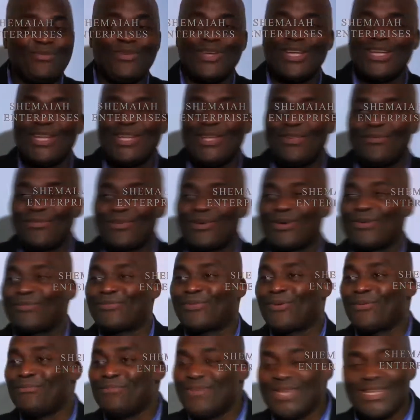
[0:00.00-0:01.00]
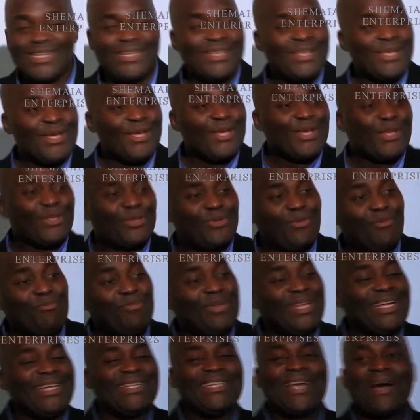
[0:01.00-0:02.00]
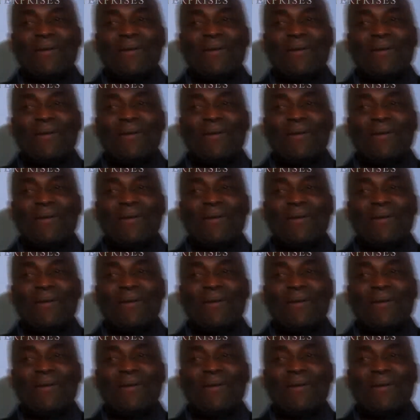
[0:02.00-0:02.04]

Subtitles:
very difficult for me to bring